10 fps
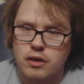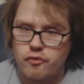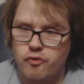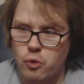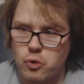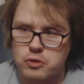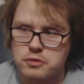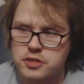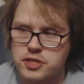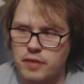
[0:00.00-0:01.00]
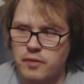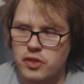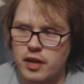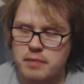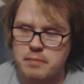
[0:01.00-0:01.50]
For someone
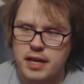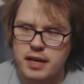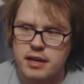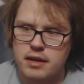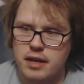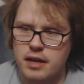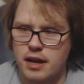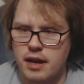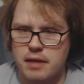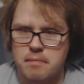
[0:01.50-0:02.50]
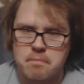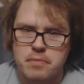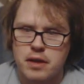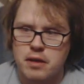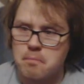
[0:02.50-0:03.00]
like me in a
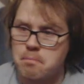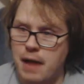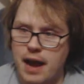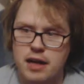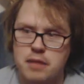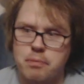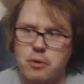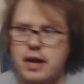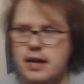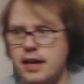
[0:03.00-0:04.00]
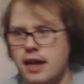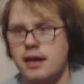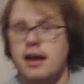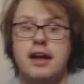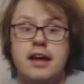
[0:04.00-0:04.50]

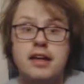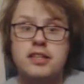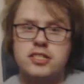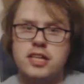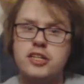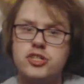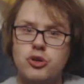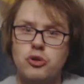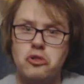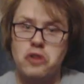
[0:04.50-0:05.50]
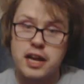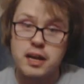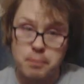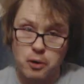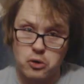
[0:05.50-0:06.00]
back-breaking essential
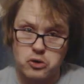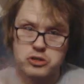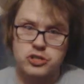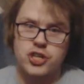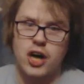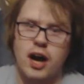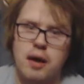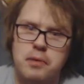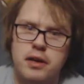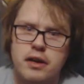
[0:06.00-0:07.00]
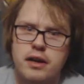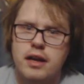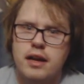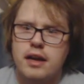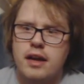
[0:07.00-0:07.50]
labor job,
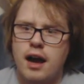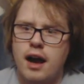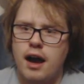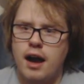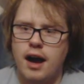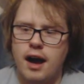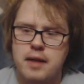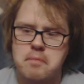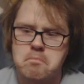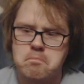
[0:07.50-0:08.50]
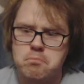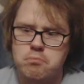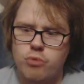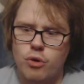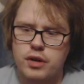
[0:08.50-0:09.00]
I'm
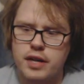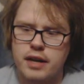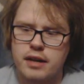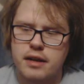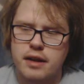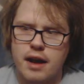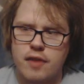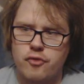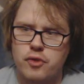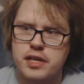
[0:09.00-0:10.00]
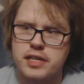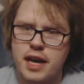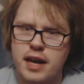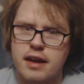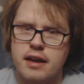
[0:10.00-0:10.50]
working every
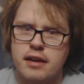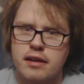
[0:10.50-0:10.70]
day.